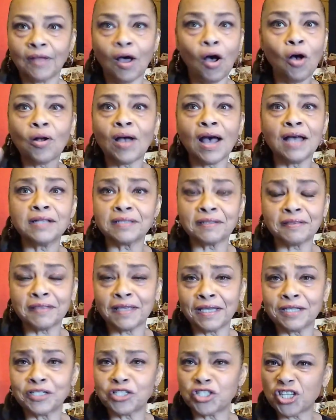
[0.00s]
all kinds of
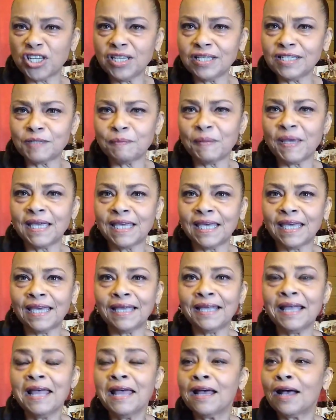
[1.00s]
things. Cheese
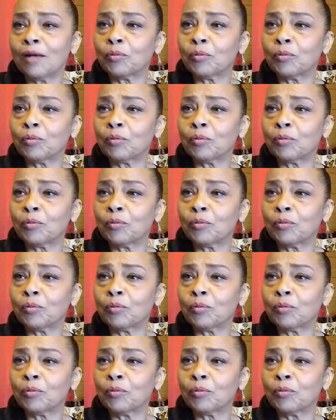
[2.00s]
making.